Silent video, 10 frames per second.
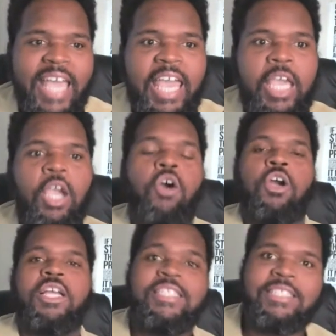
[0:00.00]
a
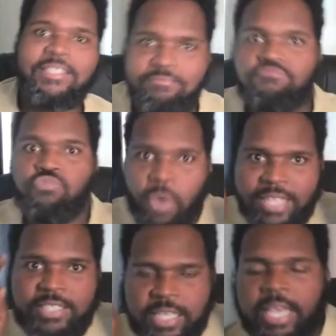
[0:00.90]

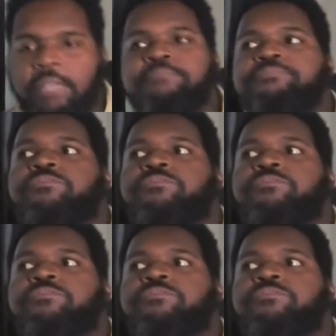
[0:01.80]
red state,